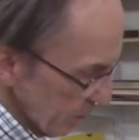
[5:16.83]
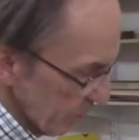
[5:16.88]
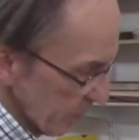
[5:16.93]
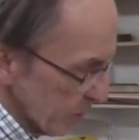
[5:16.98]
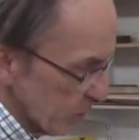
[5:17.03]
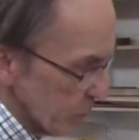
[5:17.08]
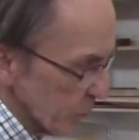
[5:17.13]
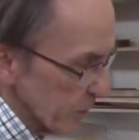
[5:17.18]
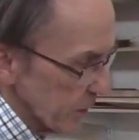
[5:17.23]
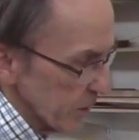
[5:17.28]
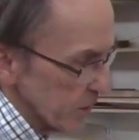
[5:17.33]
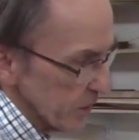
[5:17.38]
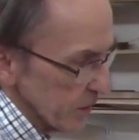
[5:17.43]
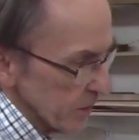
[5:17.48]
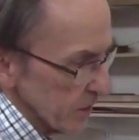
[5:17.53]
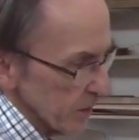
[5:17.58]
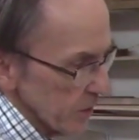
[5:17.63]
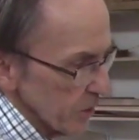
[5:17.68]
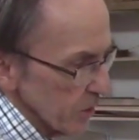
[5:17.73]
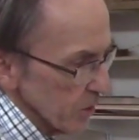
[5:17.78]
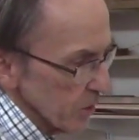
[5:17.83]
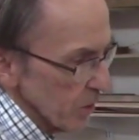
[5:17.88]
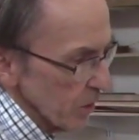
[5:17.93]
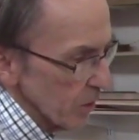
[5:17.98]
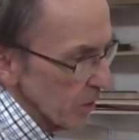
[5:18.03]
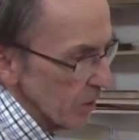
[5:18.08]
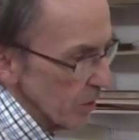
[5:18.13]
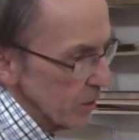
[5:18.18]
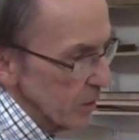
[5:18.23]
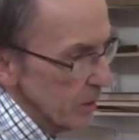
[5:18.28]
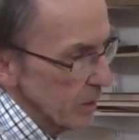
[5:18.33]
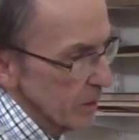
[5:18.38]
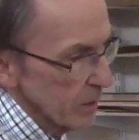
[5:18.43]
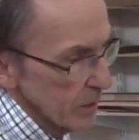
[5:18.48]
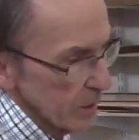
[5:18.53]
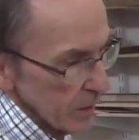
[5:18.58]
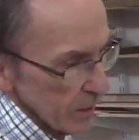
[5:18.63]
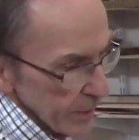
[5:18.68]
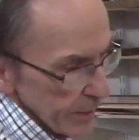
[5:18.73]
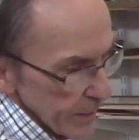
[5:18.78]
by 26 inches long
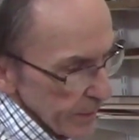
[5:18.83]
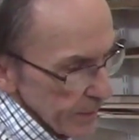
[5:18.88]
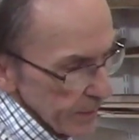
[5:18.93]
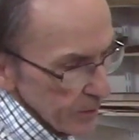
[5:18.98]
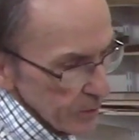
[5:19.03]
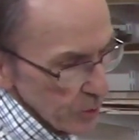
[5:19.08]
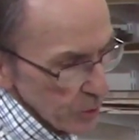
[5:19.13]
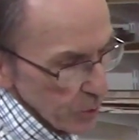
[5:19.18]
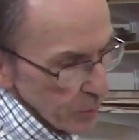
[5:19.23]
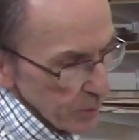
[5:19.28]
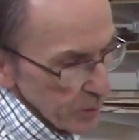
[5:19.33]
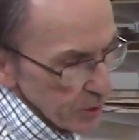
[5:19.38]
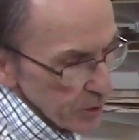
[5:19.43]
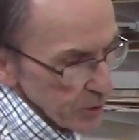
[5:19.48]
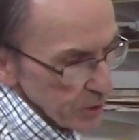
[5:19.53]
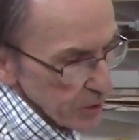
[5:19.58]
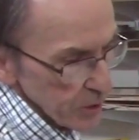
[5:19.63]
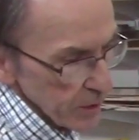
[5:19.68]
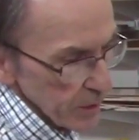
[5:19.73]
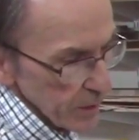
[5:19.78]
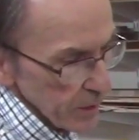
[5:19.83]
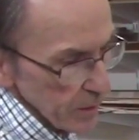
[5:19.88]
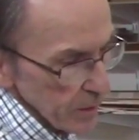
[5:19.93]
and 2 inches thick.